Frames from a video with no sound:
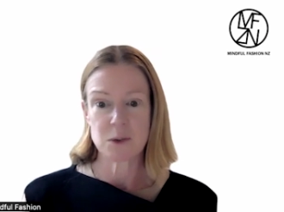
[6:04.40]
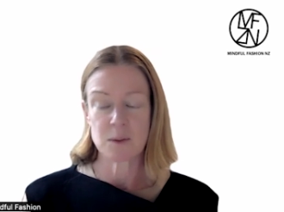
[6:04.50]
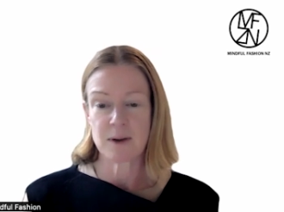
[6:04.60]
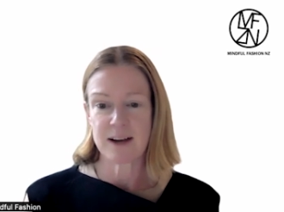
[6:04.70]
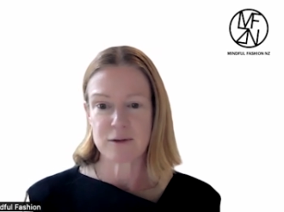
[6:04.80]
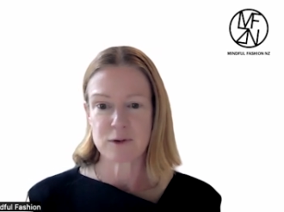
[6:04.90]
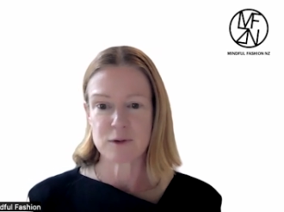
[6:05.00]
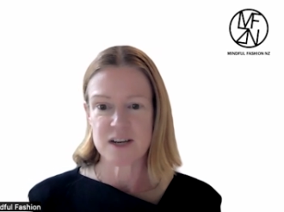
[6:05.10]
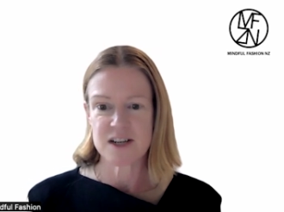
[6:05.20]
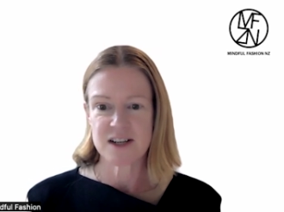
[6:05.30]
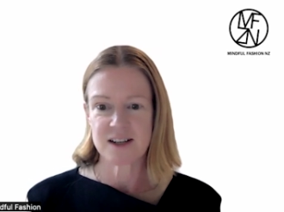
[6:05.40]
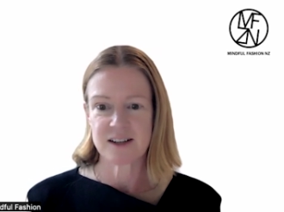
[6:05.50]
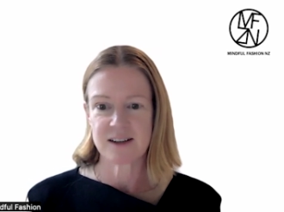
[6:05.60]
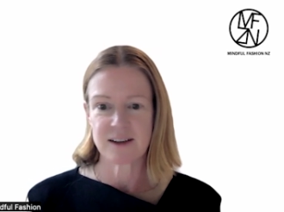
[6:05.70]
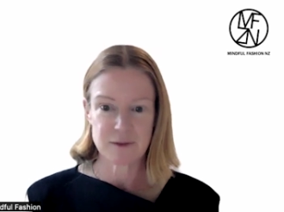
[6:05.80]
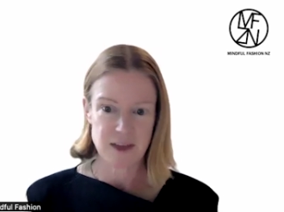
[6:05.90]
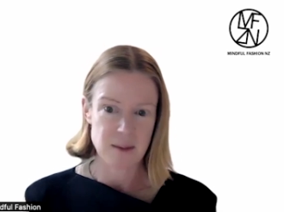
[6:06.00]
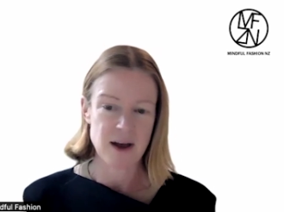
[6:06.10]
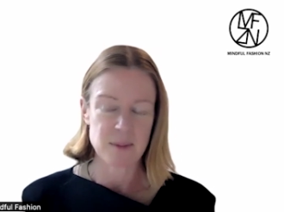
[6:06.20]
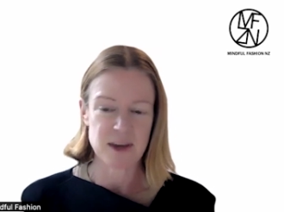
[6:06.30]
at Mindful Fashion, if that
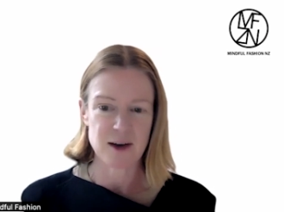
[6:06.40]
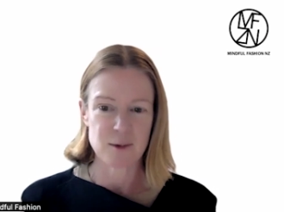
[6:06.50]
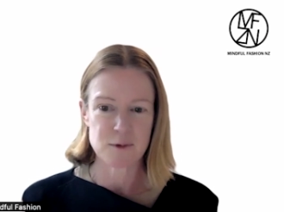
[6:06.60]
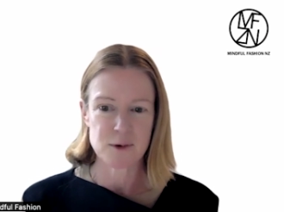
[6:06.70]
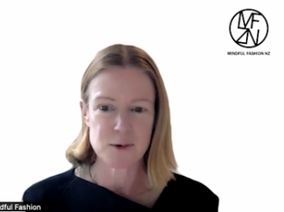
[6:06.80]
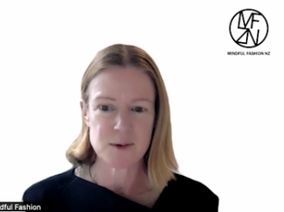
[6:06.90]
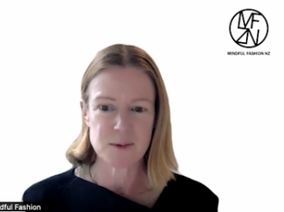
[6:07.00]
might be helpful.